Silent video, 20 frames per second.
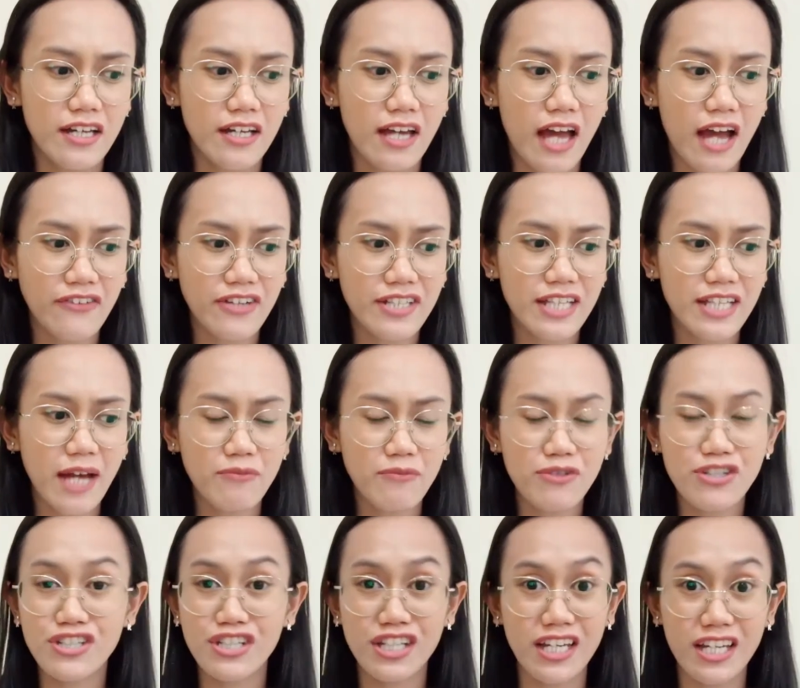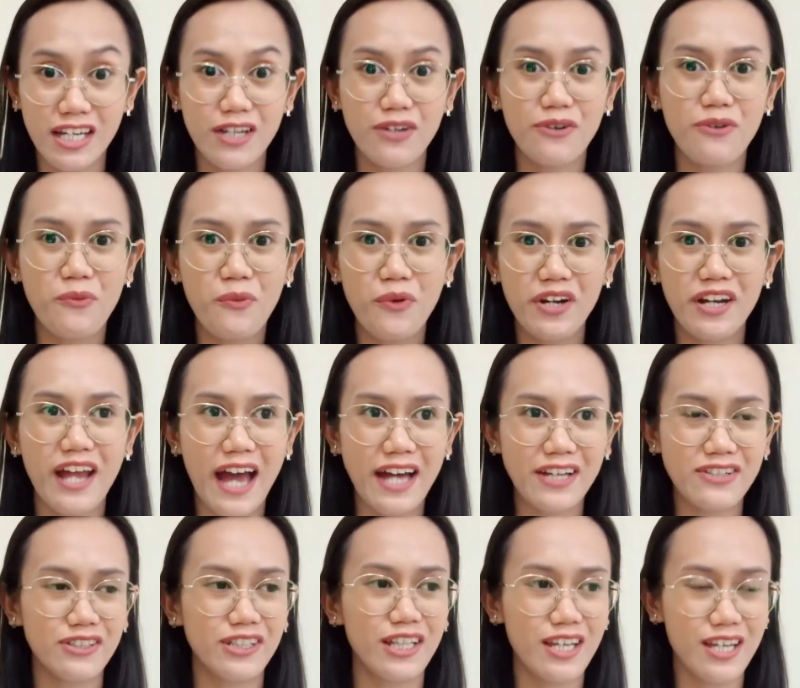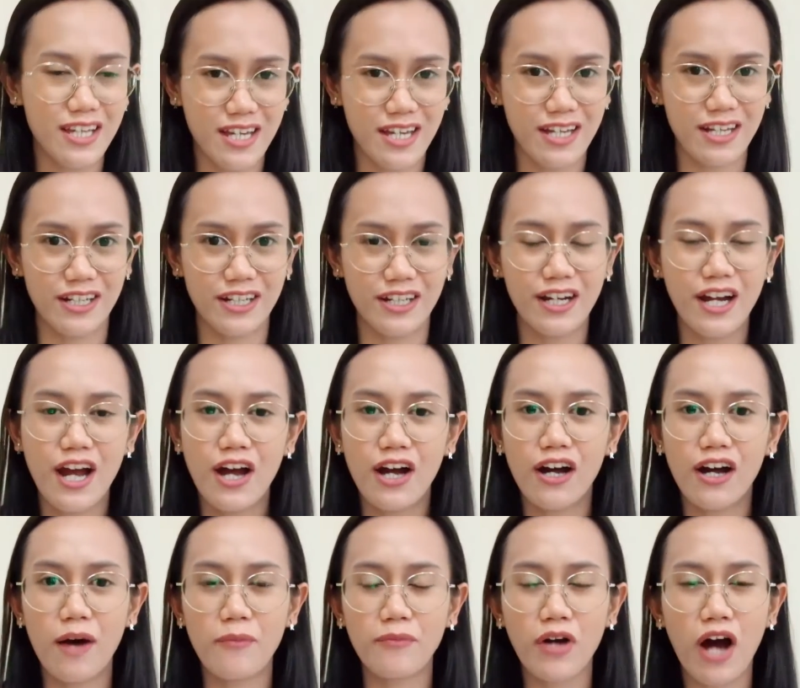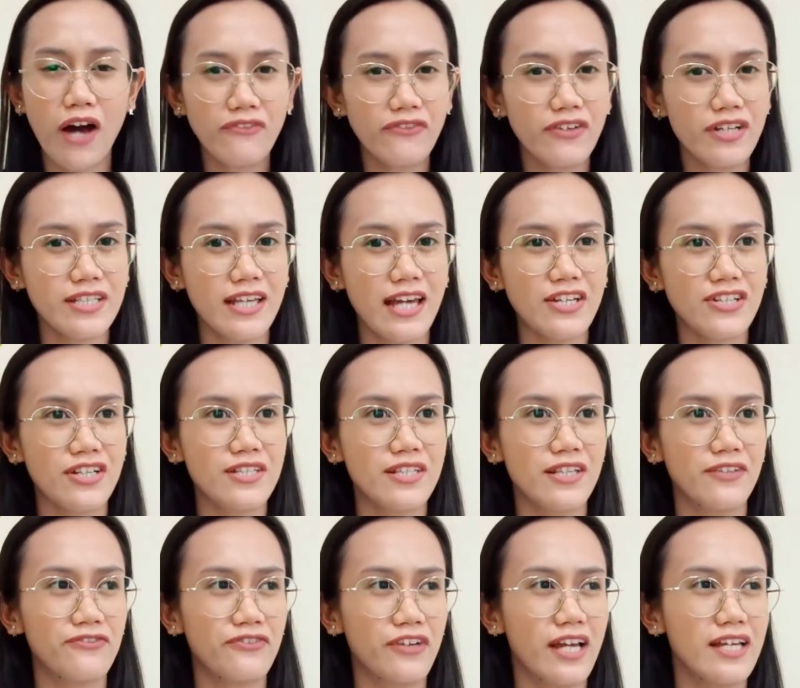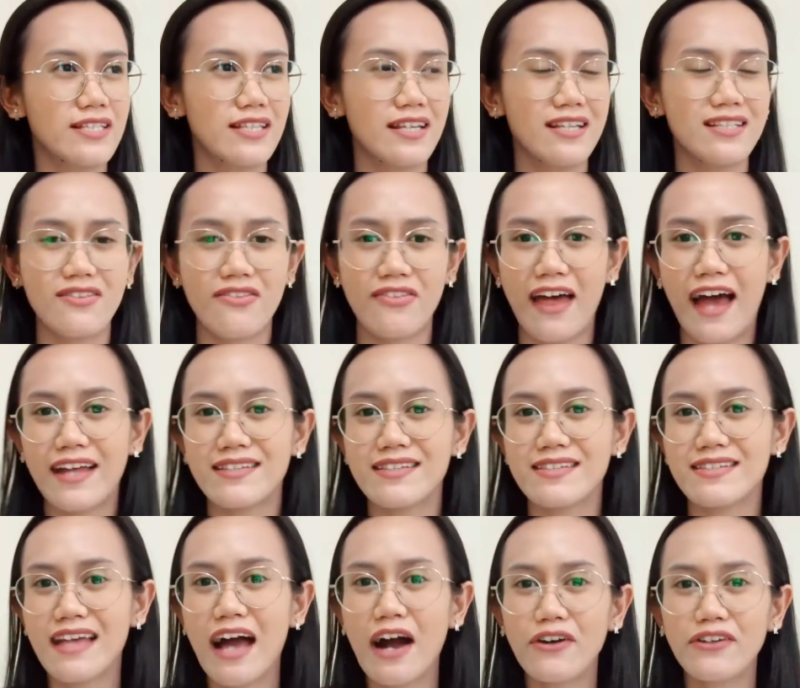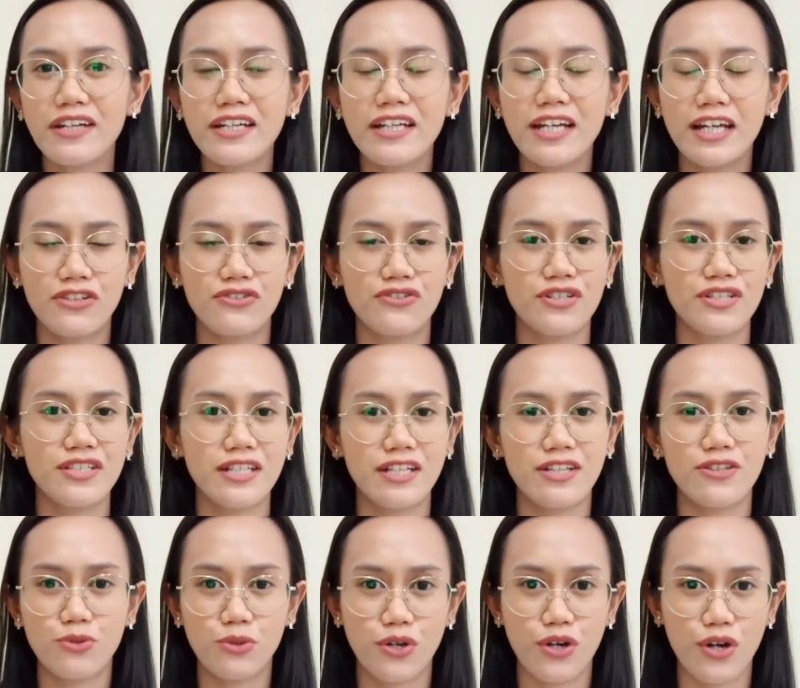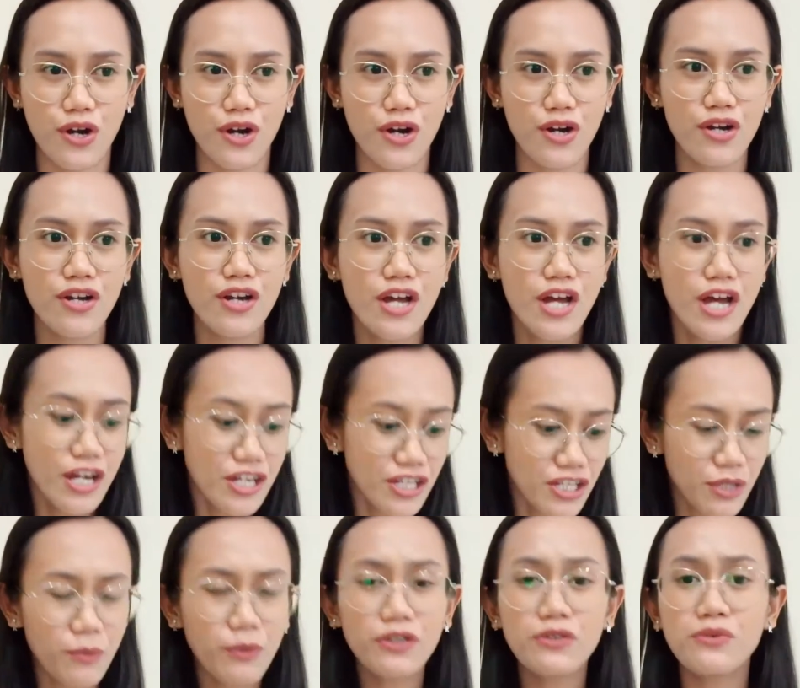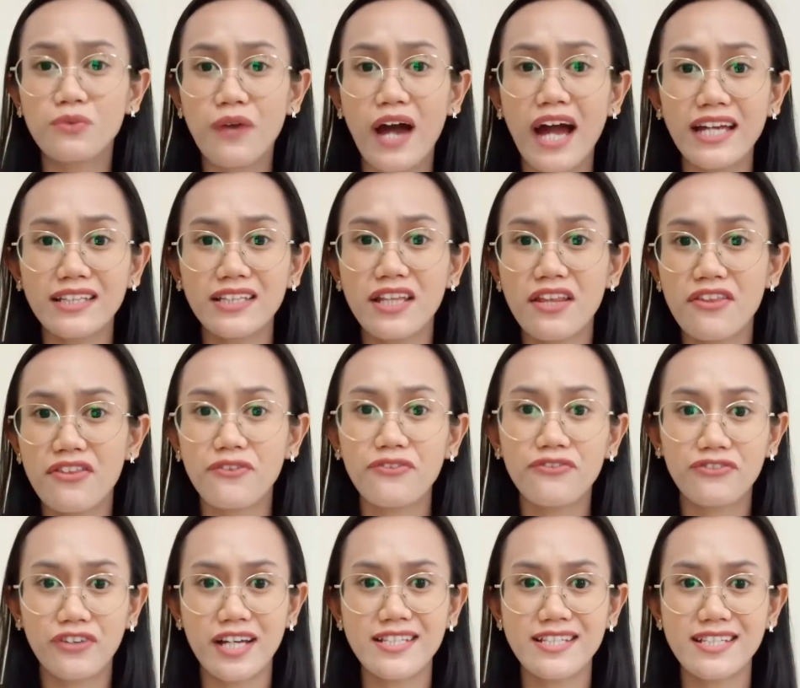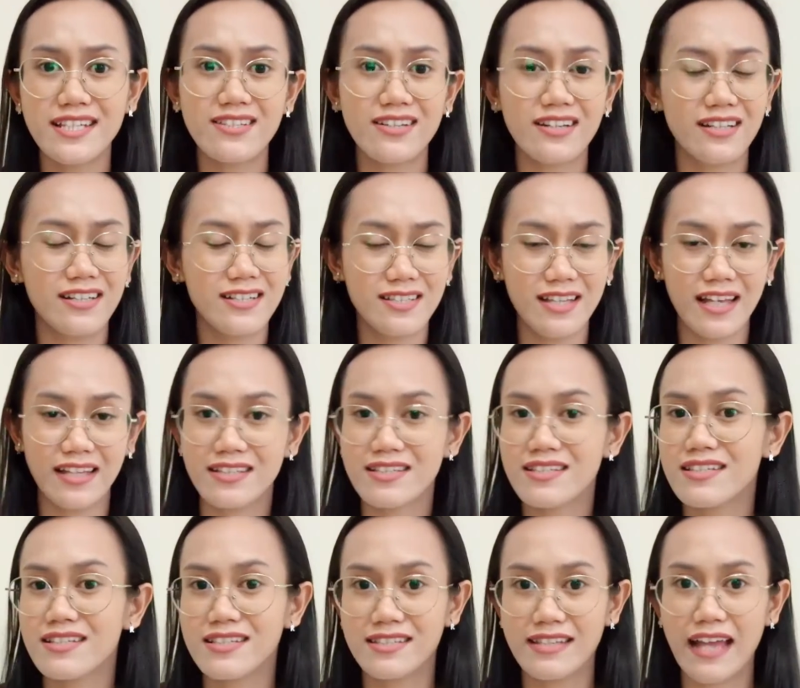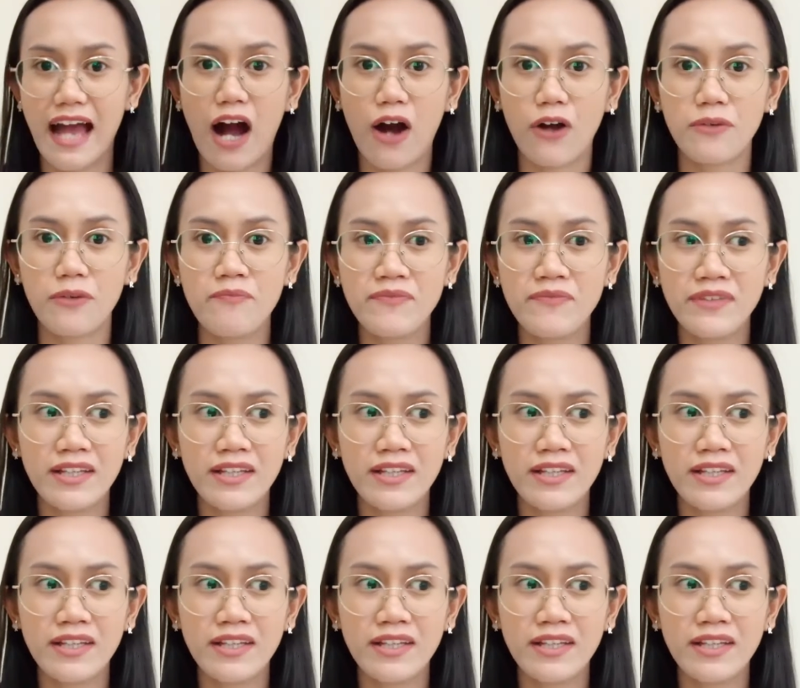Every time she would actually hear conversations and phrases that sounded interesting to her, she would write the phrases or the sentences down.